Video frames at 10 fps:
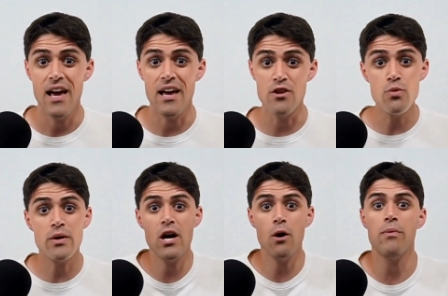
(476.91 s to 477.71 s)
and you
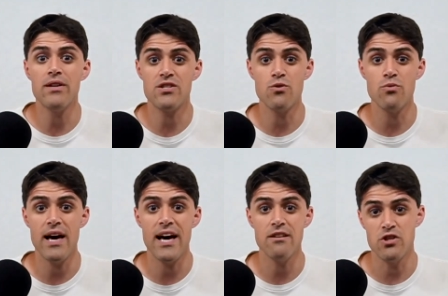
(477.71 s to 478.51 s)
can help us do
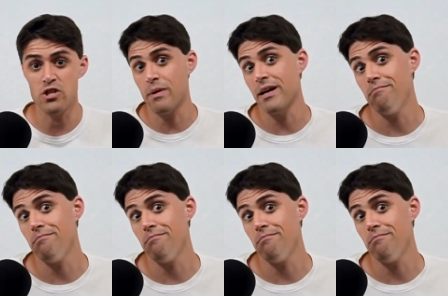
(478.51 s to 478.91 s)
that just by